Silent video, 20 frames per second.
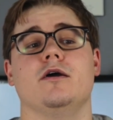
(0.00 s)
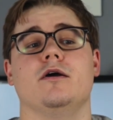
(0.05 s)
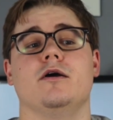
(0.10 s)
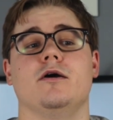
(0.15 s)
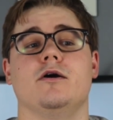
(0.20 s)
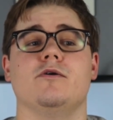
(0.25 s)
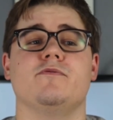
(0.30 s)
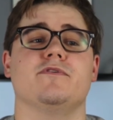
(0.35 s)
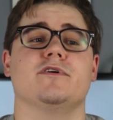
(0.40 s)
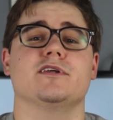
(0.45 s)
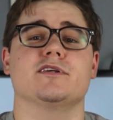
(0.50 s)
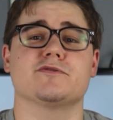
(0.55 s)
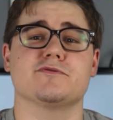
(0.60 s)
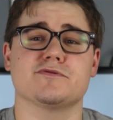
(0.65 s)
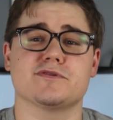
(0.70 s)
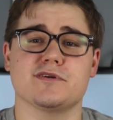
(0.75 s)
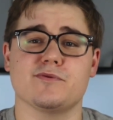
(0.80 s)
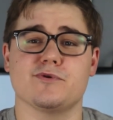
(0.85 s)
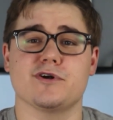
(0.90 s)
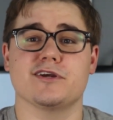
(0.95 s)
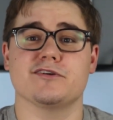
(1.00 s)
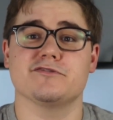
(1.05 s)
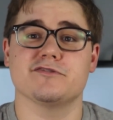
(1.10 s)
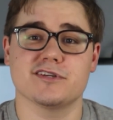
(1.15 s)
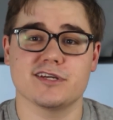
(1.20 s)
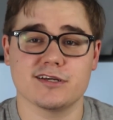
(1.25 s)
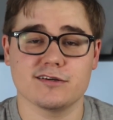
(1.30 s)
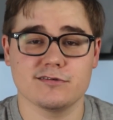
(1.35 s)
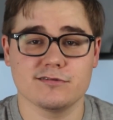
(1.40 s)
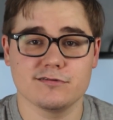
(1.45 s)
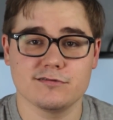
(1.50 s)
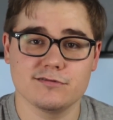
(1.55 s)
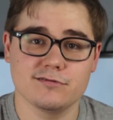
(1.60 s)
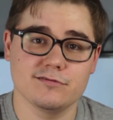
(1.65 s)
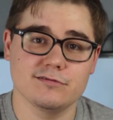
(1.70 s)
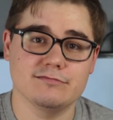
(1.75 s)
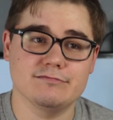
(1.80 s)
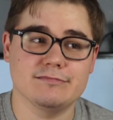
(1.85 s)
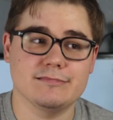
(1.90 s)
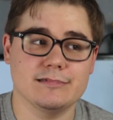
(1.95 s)
Hopefully this was somewhat interesting.
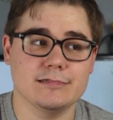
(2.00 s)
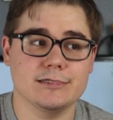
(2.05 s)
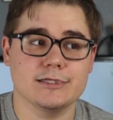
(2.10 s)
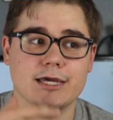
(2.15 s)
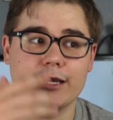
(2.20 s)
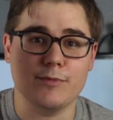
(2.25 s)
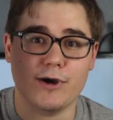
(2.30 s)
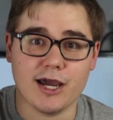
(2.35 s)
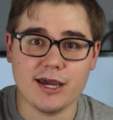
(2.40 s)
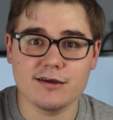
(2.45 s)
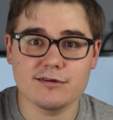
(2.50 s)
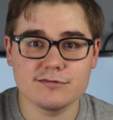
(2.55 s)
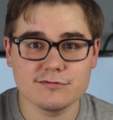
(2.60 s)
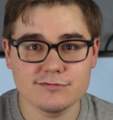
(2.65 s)
Okay, bye.